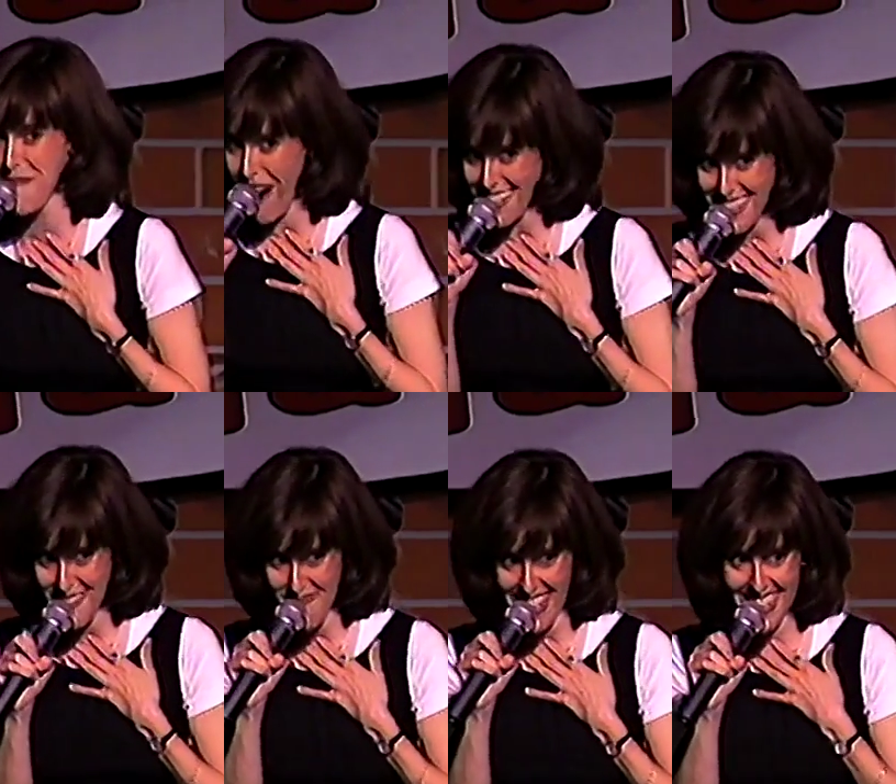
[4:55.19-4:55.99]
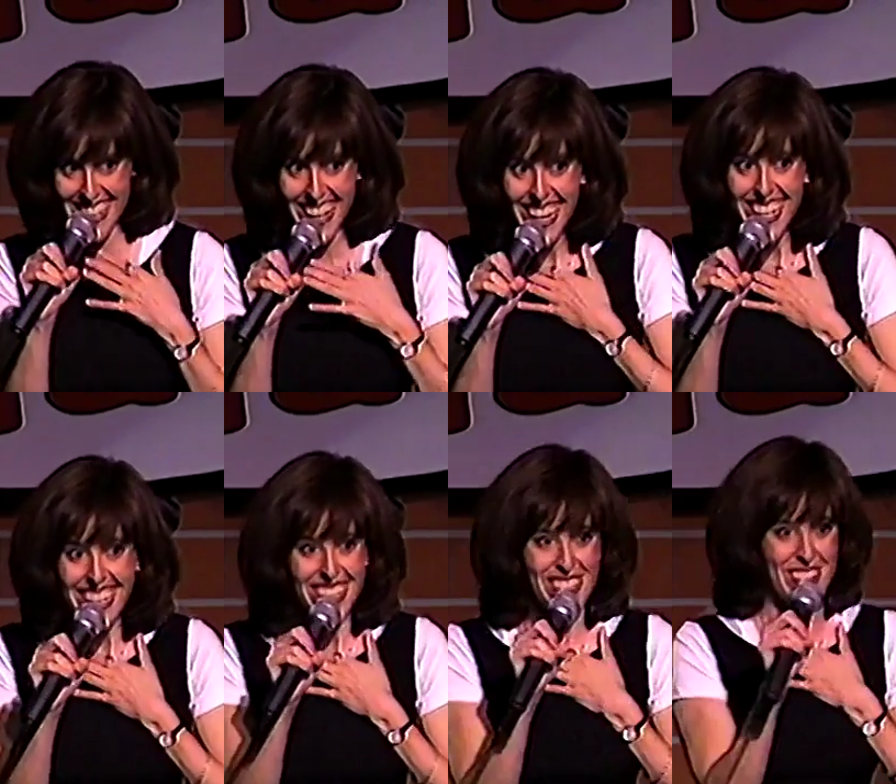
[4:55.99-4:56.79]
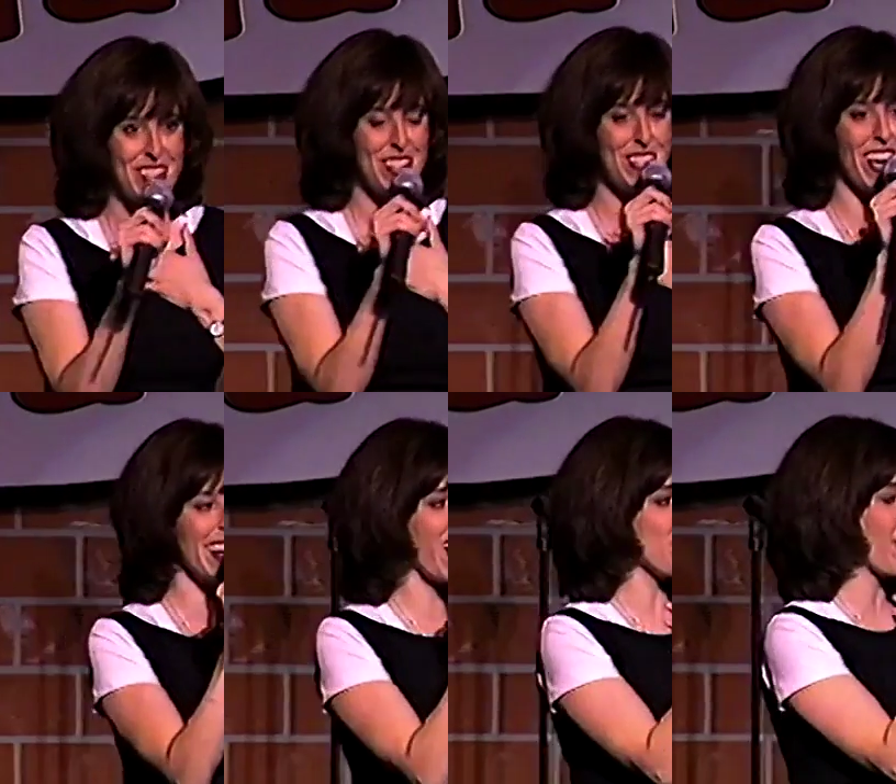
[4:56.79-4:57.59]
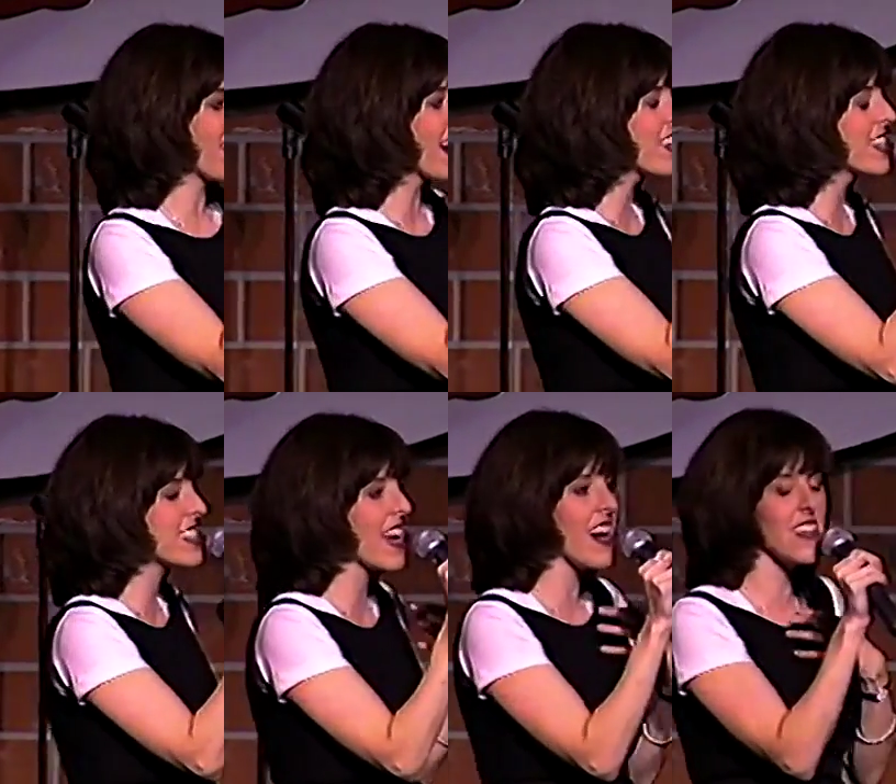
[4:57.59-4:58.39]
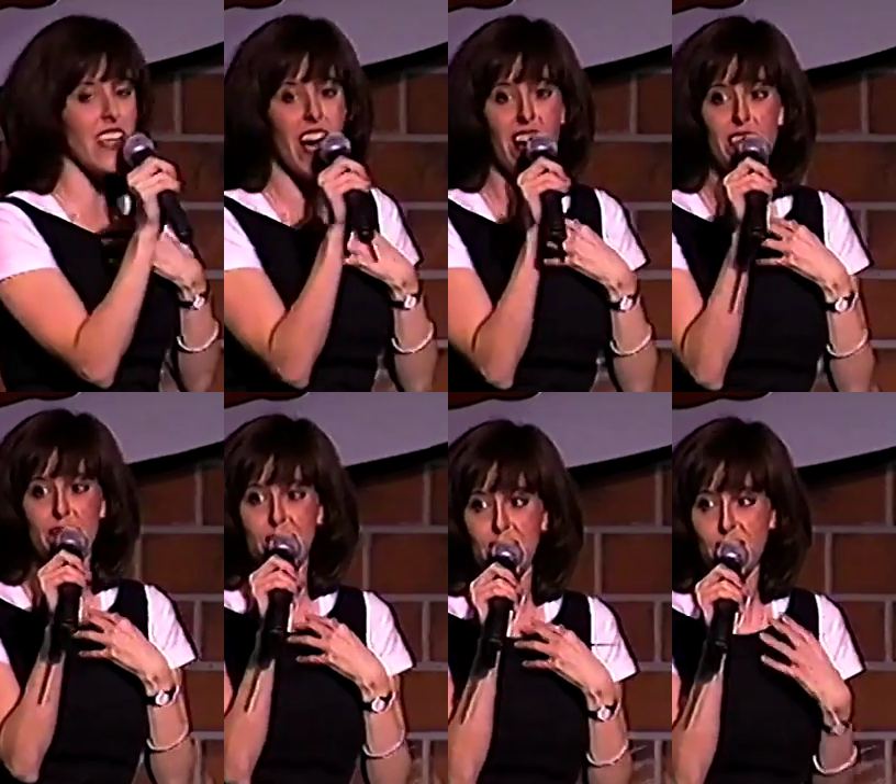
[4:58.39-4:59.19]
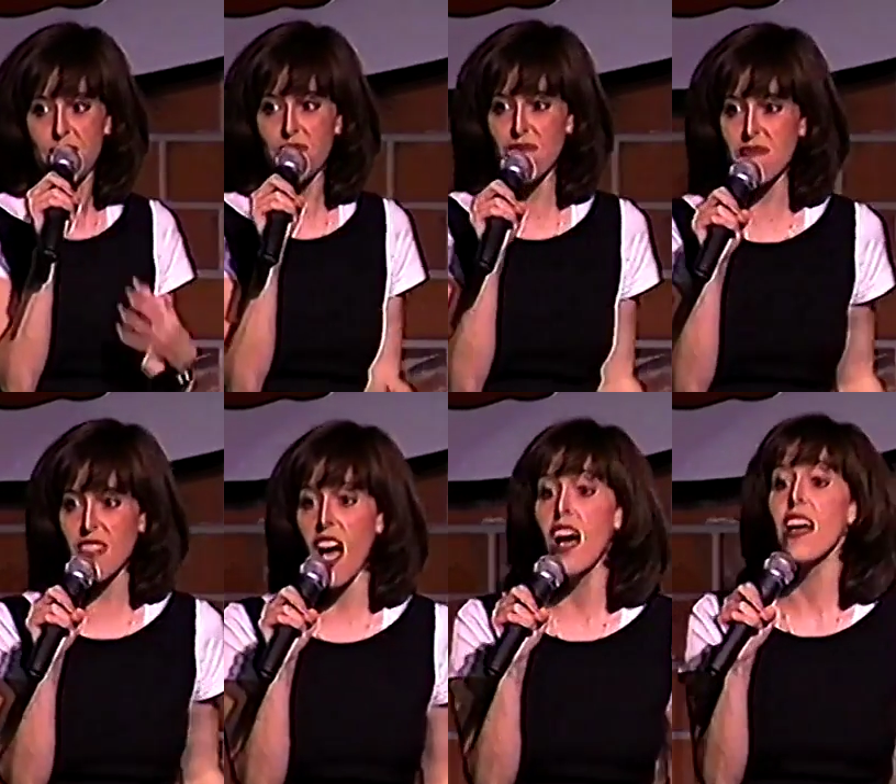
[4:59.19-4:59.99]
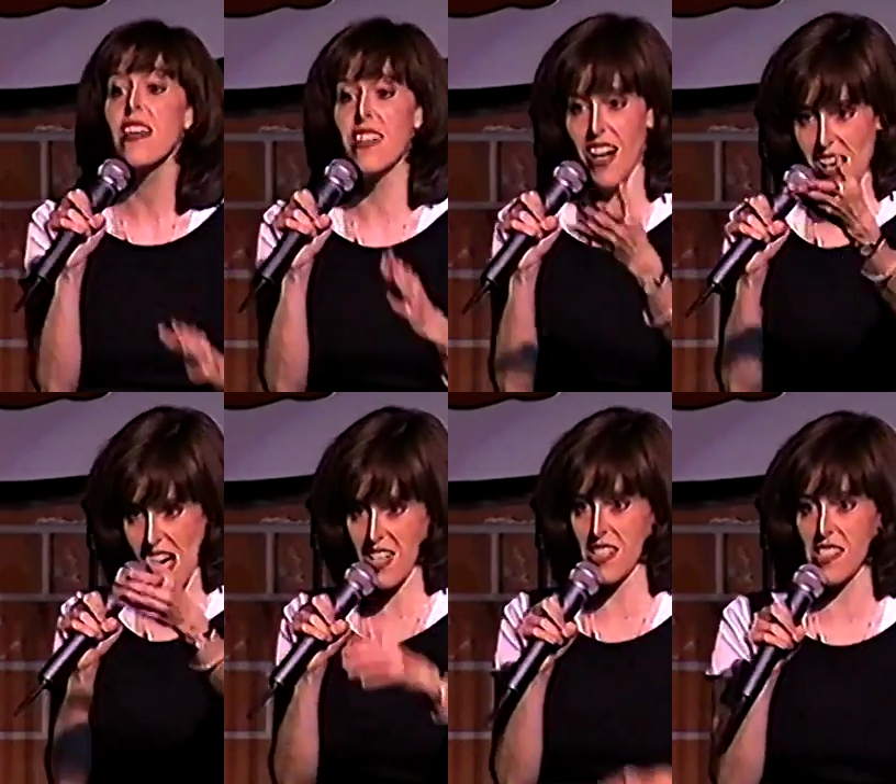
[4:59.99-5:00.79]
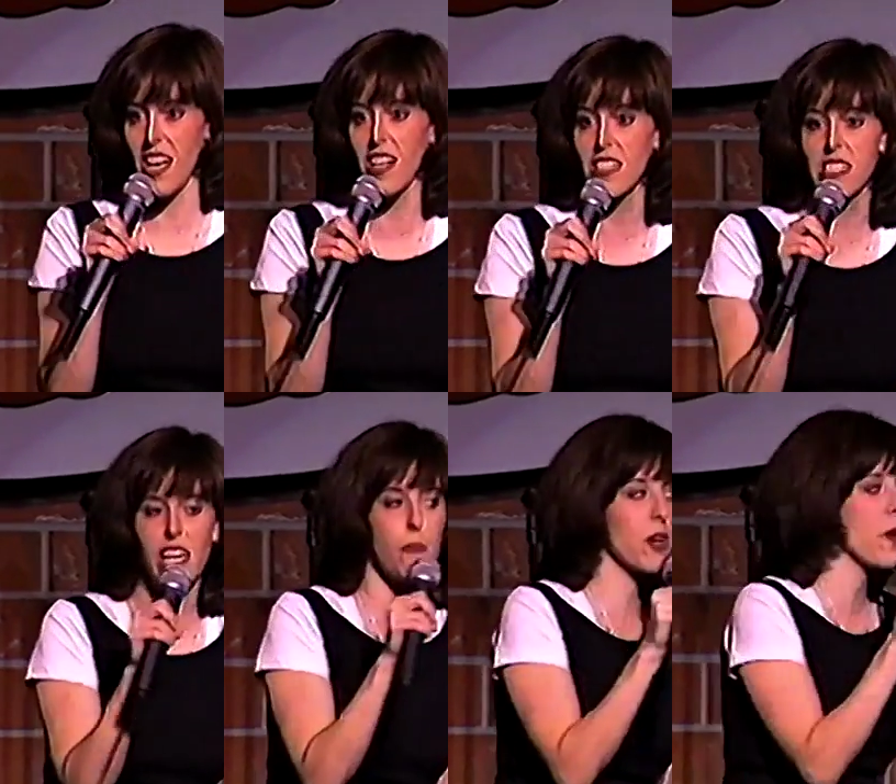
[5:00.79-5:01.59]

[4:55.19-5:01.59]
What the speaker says: wanted me to shut up. And I could tell that, you know how I could tell? Because he kept